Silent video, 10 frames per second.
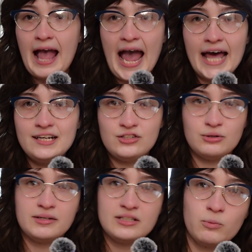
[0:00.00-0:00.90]
added
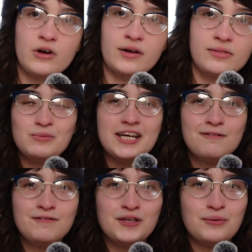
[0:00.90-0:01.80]
to his book. We get
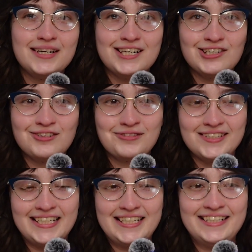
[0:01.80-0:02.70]
a few additional
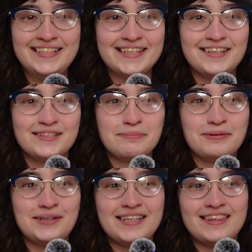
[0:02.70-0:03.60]
scenes
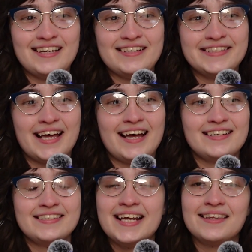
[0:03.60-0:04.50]
exploring things
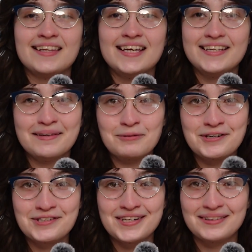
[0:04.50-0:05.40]
that Stanley isn't
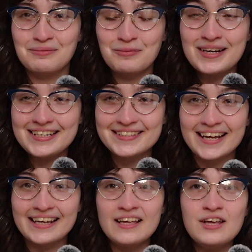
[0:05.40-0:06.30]
personally
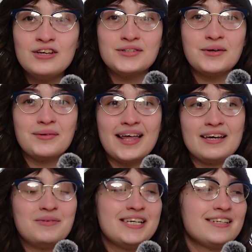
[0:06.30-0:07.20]
witnessing. So,
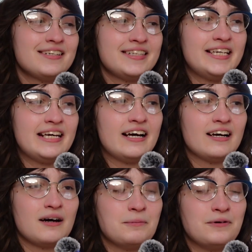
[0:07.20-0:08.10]
like, we get to see a
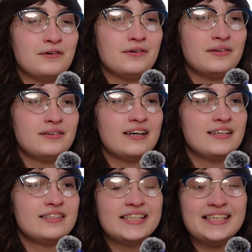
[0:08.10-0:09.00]
couple uh,
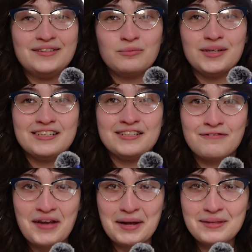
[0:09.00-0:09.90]
scenes with his
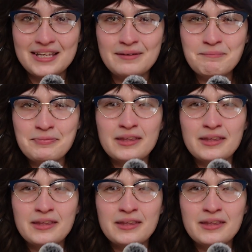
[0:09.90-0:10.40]
family,